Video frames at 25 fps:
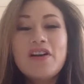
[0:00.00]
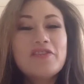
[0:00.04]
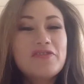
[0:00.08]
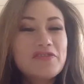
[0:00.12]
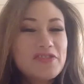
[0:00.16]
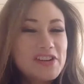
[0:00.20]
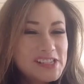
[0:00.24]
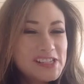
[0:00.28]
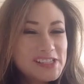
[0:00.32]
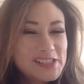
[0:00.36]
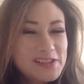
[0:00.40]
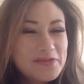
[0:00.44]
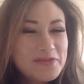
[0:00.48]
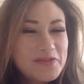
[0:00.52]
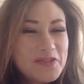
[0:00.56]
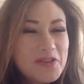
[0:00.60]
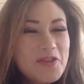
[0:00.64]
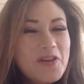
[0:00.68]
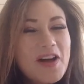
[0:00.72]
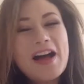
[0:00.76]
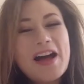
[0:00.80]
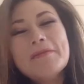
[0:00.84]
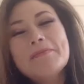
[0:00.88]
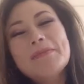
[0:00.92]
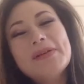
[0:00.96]
First of
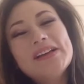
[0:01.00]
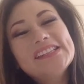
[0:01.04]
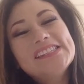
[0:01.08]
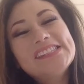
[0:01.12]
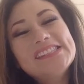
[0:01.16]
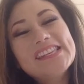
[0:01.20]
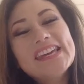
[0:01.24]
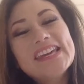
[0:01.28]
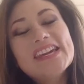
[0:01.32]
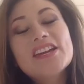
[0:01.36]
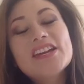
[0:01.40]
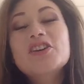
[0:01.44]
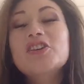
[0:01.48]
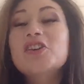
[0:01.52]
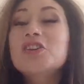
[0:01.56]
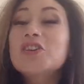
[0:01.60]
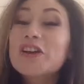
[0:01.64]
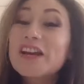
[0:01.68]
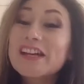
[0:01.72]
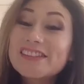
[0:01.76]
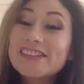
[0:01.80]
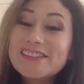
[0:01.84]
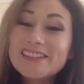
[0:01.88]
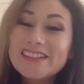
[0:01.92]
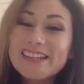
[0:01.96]
all, I must say
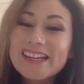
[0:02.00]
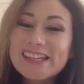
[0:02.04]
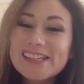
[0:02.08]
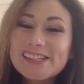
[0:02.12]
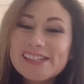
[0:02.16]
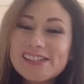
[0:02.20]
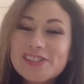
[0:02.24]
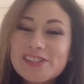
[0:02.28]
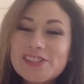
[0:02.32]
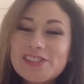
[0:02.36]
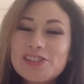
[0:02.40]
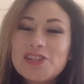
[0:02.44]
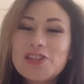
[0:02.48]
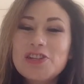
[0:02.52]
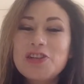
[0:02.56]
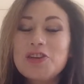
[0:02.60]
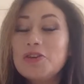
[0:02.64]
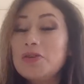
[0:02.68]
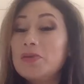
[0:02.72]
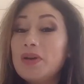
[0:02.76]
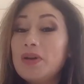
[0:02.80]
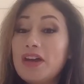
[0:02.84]
congratulations to you